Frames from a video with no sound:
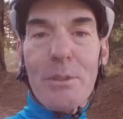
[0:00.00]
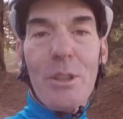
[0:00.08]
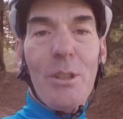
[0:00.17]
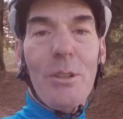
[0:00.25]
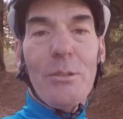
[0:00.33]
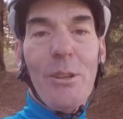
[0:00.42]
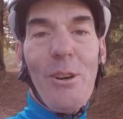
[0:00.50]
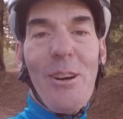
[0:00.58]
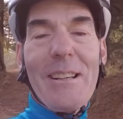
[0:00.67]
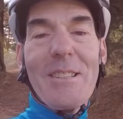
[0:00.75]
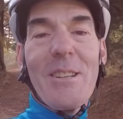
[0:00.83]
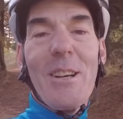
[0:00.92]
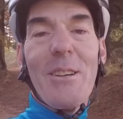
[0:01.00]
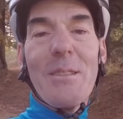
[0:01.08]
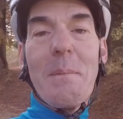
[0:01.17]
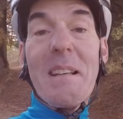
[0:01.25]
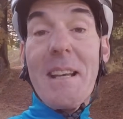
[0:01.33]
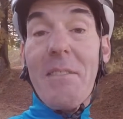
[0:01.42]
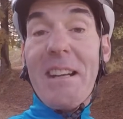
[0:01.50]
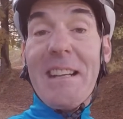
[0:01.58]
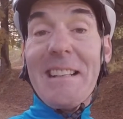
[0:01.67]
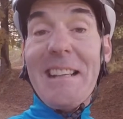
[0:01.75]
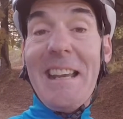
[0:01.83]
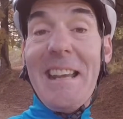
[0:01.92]
Cool. All right, so it's been David
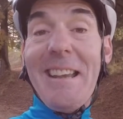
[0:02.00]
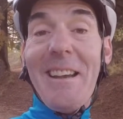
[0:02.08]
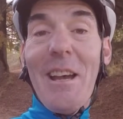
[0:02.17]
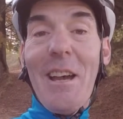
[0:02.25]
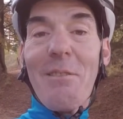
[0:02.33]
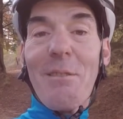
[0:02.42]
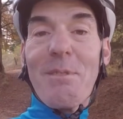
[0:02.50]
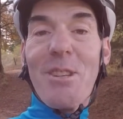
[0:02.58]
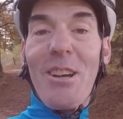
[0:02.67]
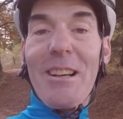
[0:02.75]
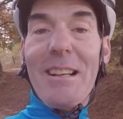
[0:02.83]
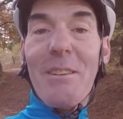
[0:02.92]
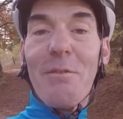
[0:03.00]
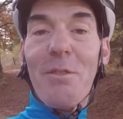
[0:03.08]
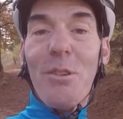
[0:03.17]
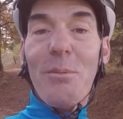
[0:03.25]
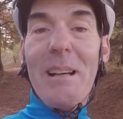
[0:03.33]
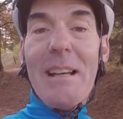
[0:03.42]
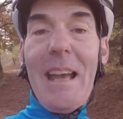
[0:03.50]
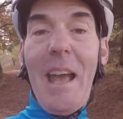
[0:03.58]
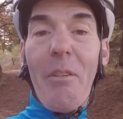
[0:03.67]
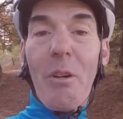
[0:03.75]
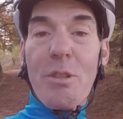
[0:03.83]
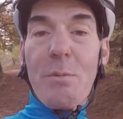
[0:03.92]
Heatley here from Cycling Inform.
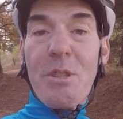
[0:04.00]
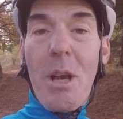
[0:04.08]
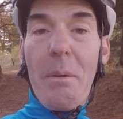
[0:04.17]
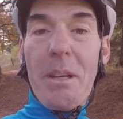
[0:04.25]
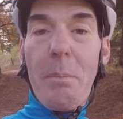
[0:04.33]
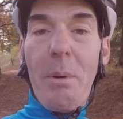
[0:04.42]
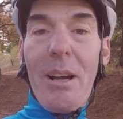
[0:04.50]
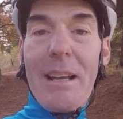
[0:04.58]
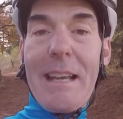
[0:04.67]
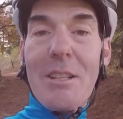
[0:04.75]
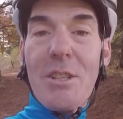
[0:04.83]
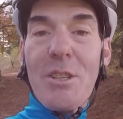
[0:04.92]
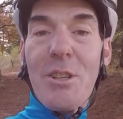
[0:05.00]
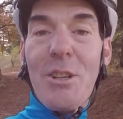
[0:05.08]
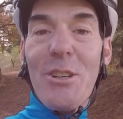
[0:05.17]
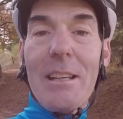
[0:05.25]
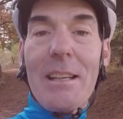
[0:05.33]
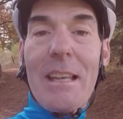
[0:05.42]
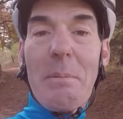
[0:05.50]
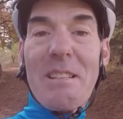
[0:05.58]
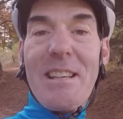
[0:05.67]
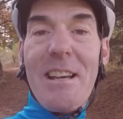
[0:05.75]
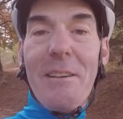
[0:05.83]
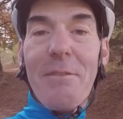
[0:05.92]
Have an awesome time on your bike. Catch you soon. Keep it
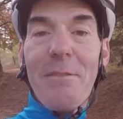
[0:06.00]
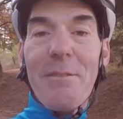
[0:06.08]
safe.